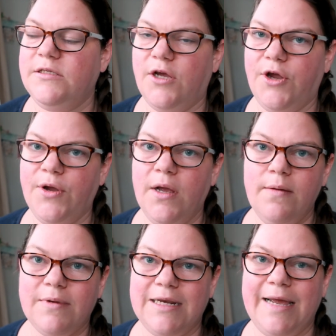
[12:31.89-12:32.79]
So I'm
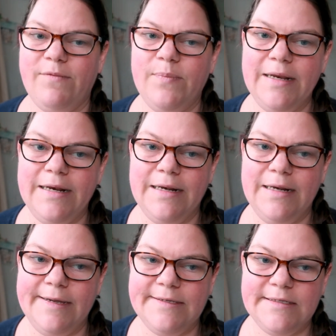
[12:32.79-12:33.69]
gonna have a bit
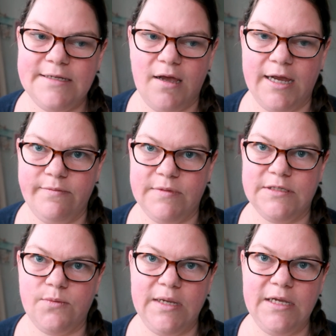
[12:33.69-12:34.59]
less time
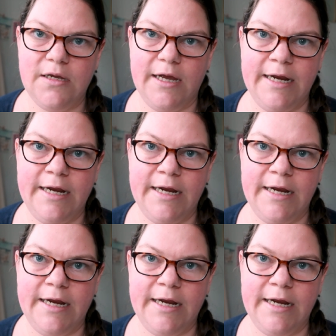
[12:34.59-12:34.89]
this week,